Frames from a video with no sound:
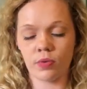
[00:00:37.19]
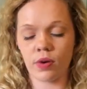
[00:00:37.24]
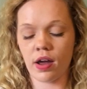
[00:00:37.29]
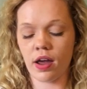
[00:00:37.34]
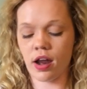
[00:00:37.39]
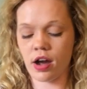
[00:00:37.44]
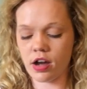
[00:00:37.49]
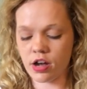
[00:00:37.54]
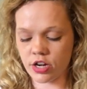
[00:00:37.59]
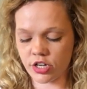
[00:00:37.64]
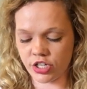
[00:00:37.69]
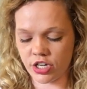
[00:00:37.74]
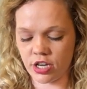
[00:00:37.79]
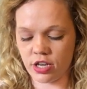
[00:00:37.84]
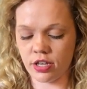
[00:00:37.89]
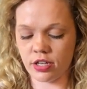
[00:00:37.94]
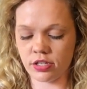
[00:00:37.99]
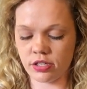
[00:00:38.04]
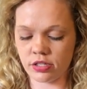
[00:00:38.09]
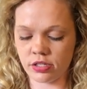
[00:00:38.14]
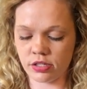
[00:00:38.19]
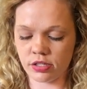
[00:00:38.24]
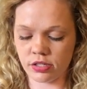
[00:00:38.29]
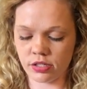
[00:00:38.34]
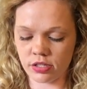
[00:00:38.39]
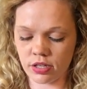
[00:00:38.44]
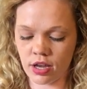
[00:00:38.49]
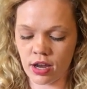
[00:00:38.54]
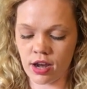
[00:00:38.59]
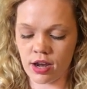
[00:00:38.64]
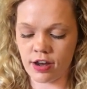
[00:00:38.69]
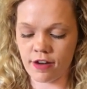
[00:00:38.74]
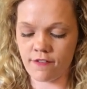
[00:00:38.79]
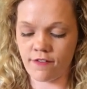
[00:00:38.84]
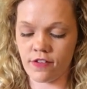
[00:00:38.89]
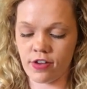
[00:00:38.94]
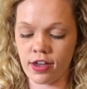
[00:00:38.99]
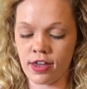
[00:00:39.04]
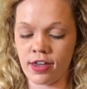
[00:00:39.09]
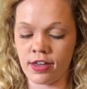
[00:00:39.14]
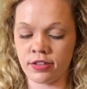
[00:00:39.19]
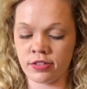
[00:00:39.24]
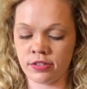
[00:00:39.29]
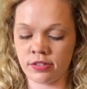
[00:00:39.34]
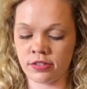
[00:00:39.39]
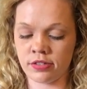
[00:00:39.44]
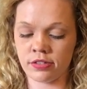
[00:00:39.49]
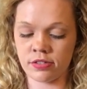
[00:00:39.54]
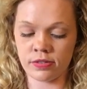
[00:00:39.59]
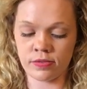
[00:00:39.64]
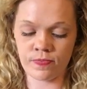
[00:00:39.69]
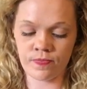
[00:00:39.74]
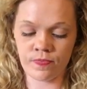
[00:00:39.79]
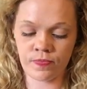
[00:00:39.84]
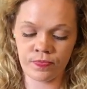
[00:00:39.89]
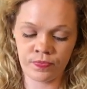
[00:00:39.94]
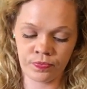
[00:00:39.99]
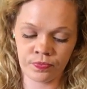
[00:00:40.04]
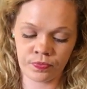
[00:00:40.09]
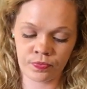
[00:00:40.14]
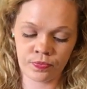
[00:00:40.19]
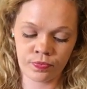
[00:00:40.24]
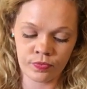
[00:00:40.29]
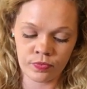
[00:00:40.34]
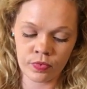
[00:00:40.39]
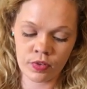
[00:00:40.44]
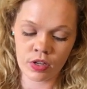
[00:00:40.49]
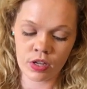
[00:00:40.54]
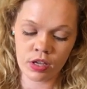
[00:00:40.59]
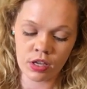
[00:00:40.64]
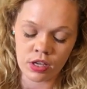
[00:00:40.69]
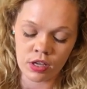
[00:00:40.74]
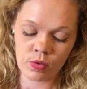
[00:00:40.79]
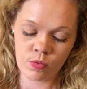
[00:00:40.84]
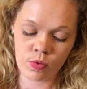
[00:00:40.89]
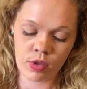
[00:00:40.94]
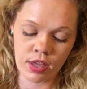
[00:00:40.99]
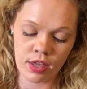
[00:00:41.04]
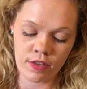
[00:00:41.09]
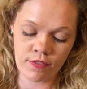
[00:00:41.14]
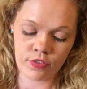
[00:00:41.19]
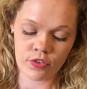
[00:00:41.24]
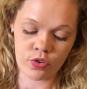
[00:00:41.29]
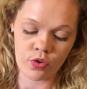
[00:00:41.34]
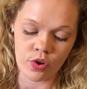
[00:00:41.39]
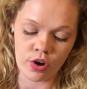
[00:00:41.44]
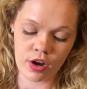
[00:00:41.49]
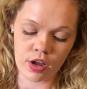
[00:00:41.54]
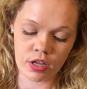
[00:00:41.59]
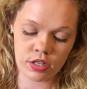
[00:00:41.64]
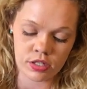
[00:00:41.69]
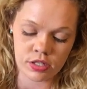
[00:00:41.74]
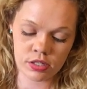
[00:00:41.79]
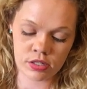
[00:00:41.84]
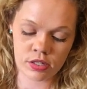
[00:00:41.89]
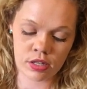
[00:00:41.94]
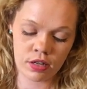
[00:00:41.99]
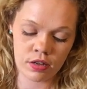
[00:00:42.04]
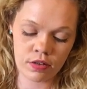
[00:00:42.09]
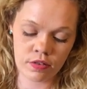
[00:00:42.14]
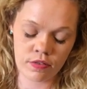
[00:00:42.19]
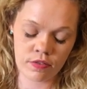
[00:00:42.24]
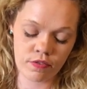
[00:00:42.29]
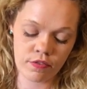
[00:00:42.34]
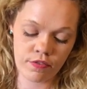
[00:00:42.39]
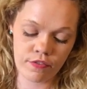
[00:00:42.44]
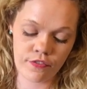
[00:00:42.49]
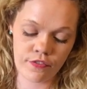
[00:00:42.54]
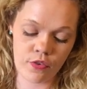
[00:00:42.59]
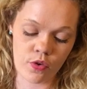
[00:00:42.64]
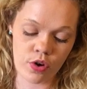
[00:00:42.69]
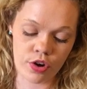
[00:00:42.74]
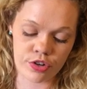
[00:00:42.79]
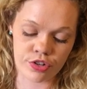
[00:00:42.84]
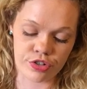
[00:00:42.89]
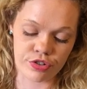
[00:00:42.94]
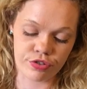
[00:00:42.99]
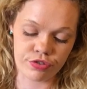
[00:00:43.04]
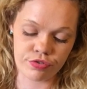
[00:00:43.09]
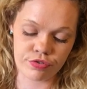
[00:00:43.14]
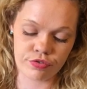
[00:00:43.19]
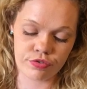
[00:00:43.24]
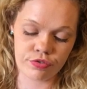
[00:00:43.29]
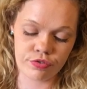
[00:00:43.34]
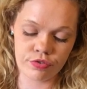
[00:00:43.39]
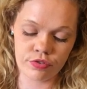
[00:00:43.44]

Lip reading: What energies and advice can we give Taurus for June?